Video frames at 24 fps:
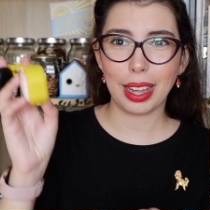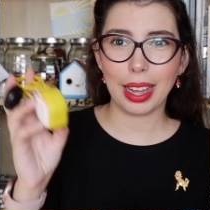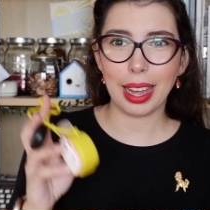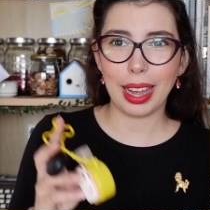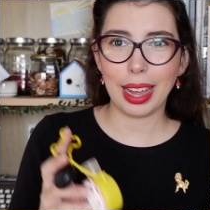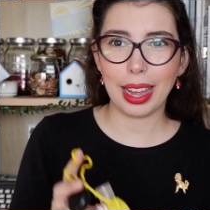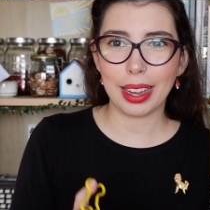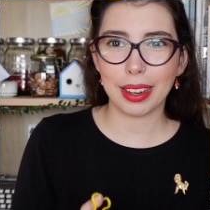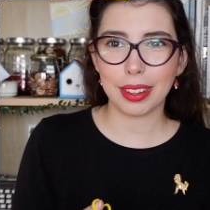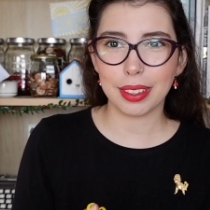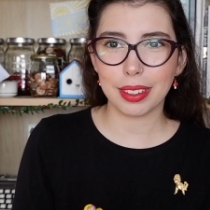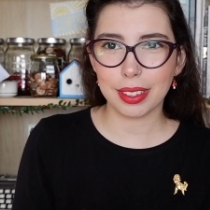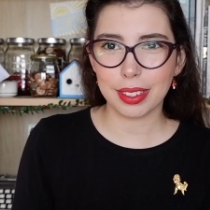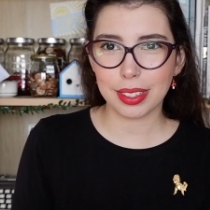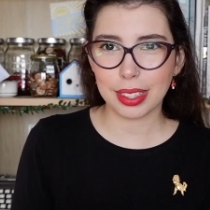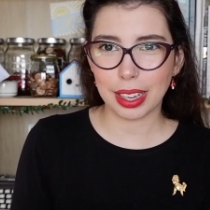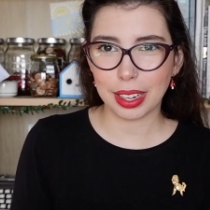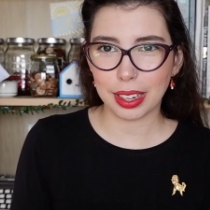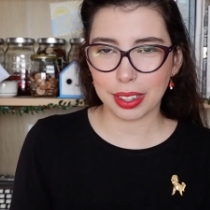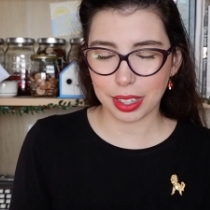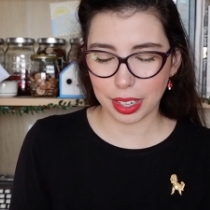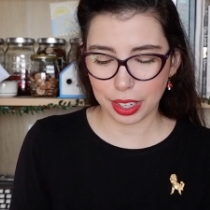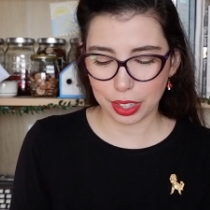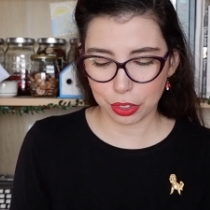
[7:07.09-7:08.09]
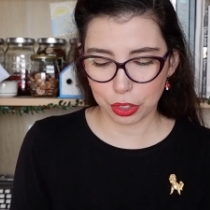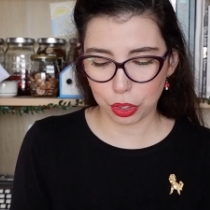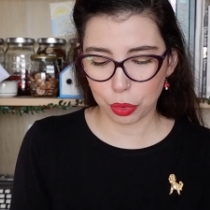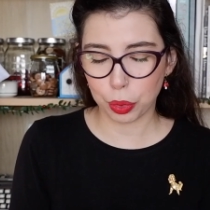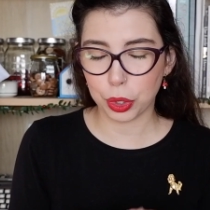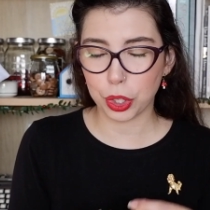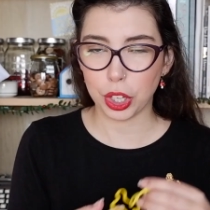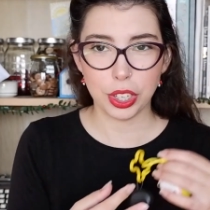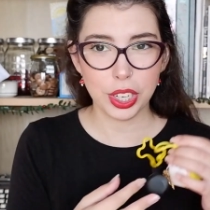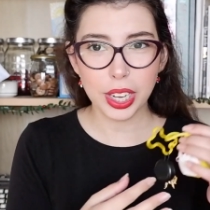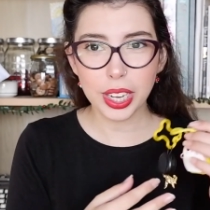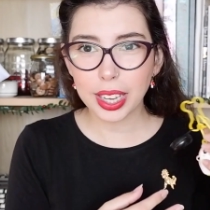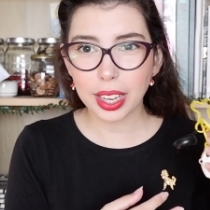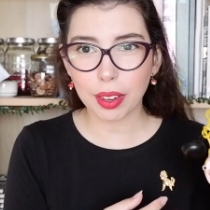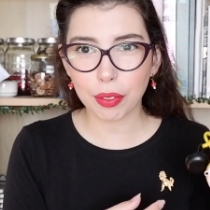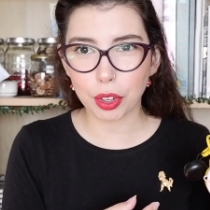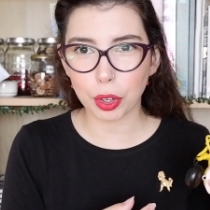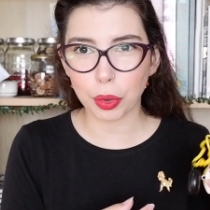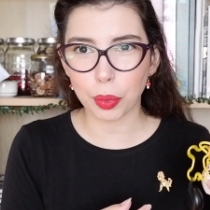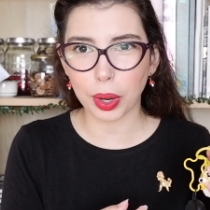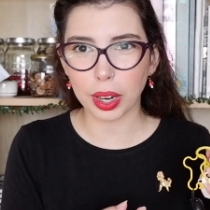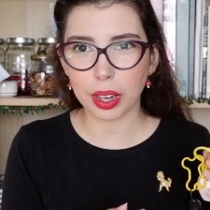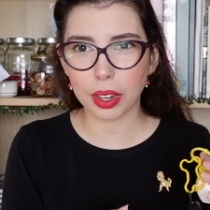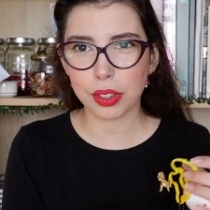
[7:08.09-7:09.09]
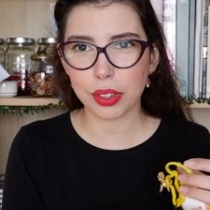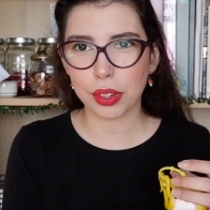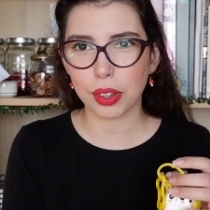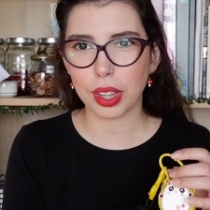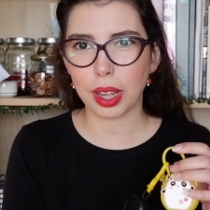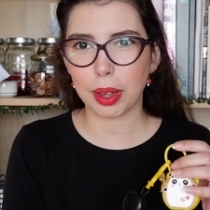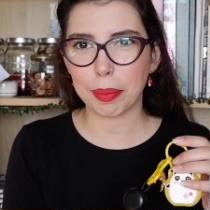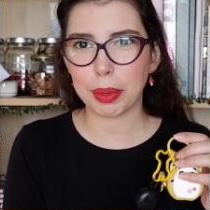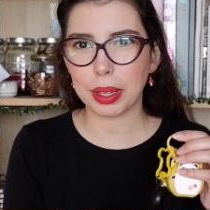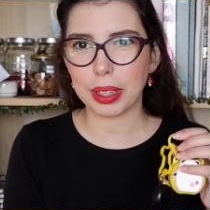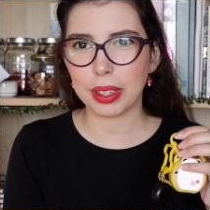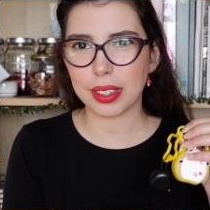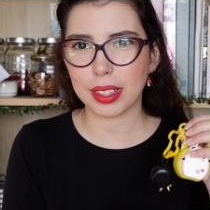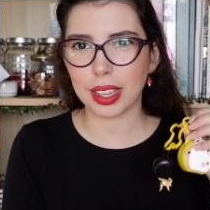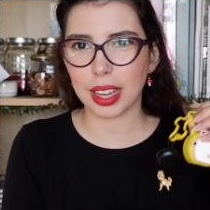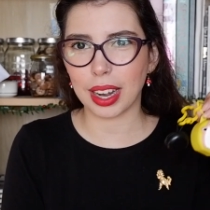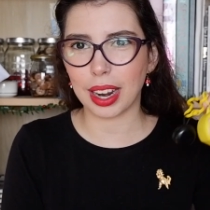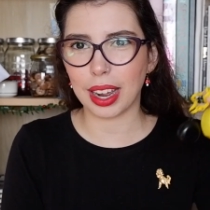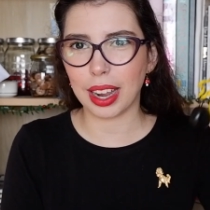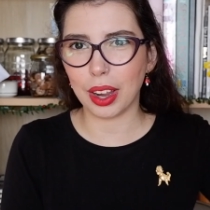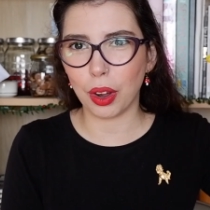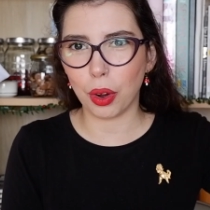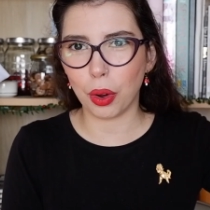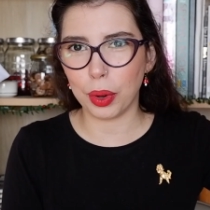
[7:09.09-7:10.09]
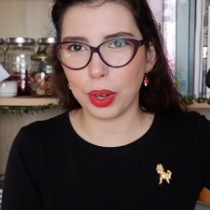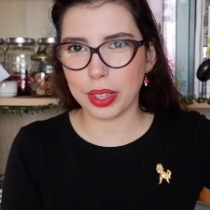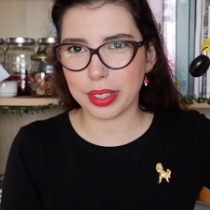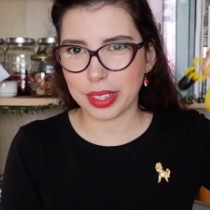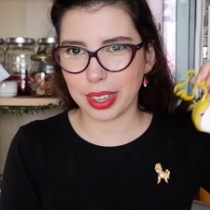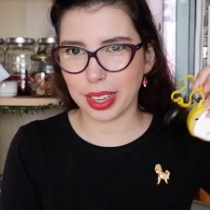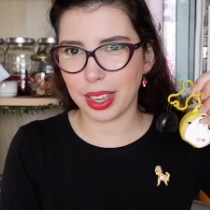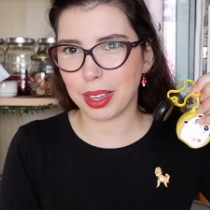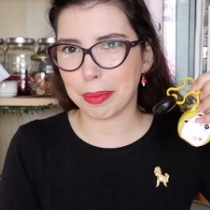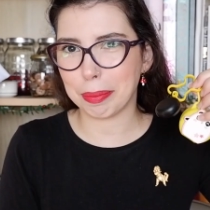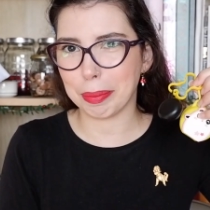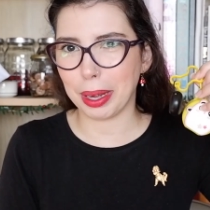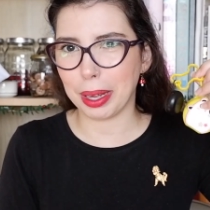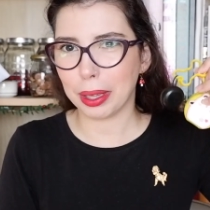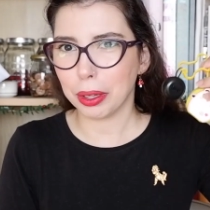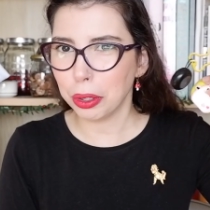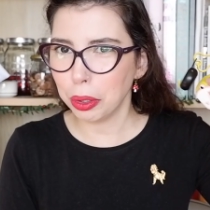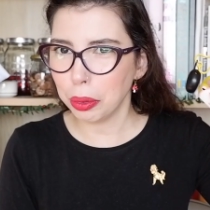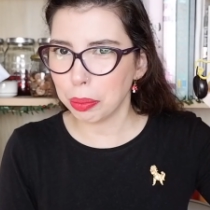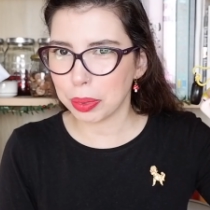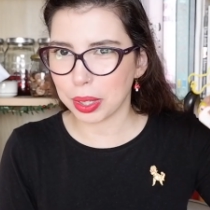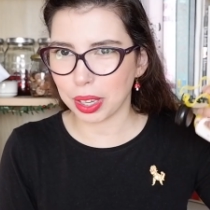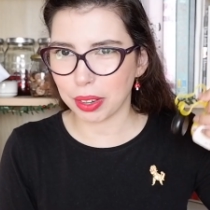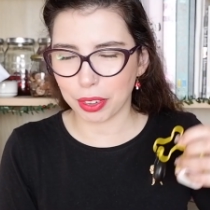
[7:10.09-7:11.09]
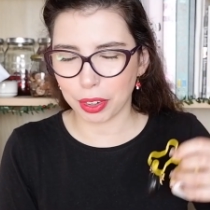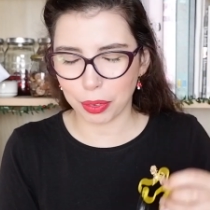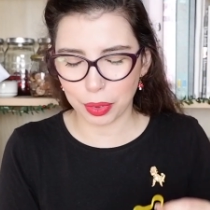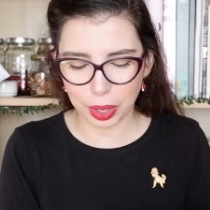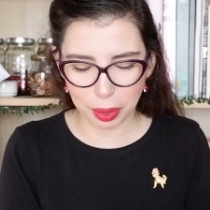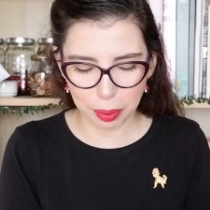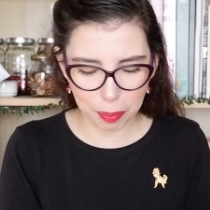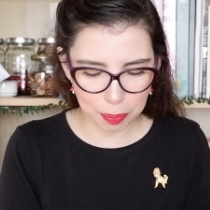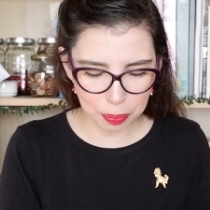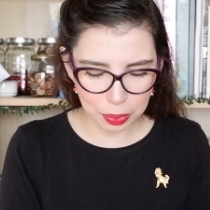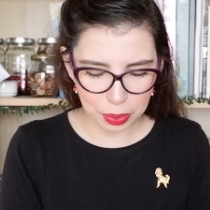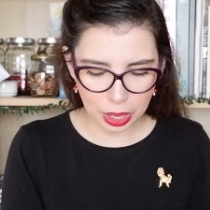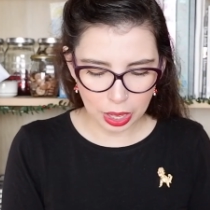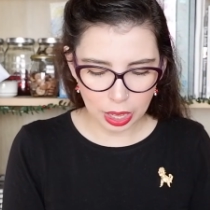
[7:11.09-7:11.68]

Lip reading: hand sanitizer, which I take everywhere. So that means that I always take my loops everywhere.